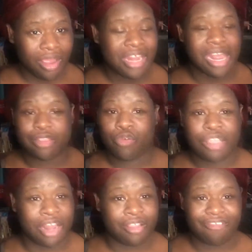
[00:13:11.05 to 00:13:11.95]
It's not
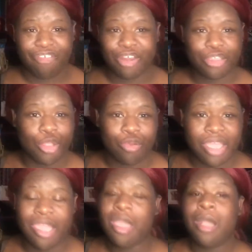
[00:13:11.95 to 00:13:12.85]
2022
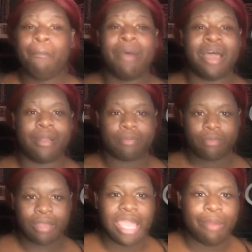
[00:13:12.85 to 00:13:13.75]
yet.
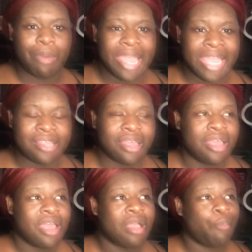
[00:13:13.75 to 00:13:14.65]
But anyway,
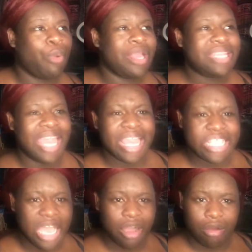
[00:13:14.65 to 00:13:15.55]
we did
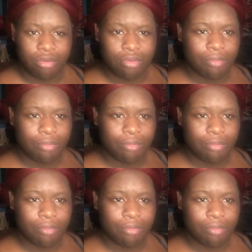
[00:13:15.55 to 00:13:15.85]
talk.